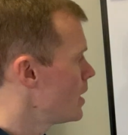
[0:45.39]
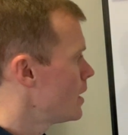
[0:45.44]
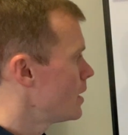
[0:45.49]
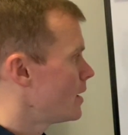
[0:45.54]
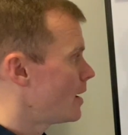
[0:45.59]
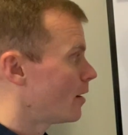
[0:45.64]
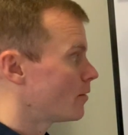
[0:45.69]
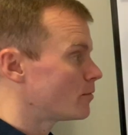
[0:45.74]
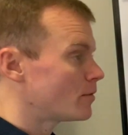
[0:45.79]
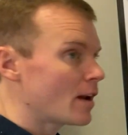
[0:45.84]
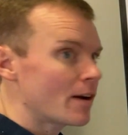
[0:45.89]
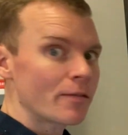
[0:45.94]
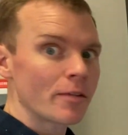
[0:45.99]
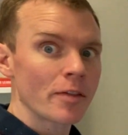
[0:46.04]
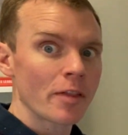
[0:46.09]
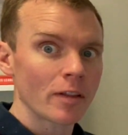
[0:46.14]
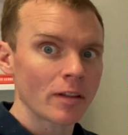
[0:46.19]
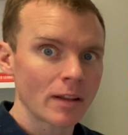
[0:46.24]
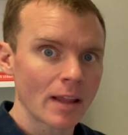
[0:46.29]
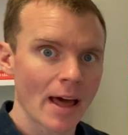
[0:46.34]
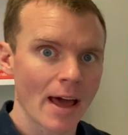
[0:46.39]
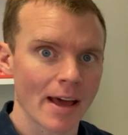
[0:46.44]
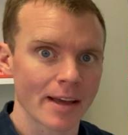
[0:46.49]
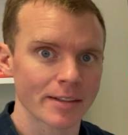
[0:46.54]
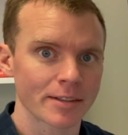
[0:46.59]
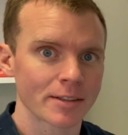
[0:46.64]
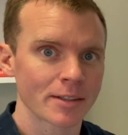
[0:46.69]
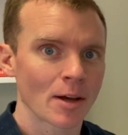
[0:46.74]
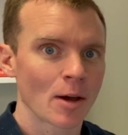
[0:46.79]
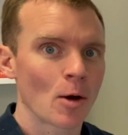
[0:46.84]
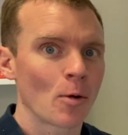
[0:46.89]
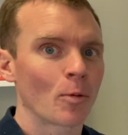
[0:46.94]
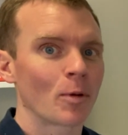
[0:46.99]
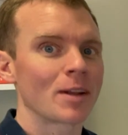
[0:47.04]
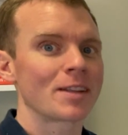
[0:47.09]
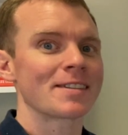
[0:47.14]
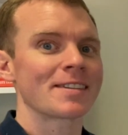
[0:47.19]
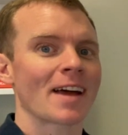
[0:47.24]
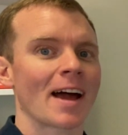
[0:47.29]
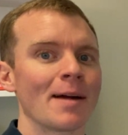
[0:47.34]
Now, nevertheless, when
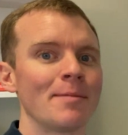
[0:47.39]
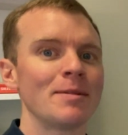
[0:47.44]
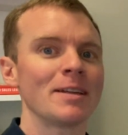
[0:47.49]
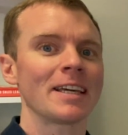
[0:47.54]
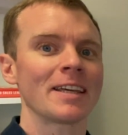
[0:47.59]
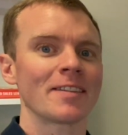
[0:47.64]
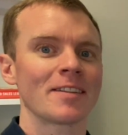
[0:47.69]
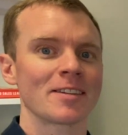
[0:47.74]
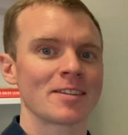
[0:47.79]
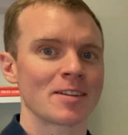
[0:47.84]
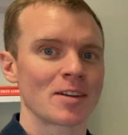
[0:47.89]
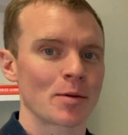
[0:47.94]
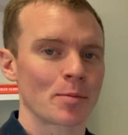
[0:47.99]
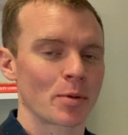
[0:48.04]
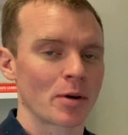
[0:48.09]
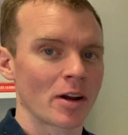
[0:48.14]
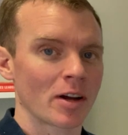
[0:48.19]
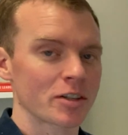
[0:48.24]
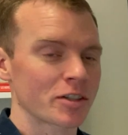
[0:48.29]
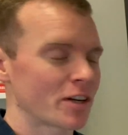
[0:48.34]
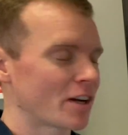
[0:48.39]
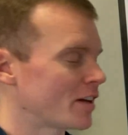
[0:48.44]
it's time to get this into production,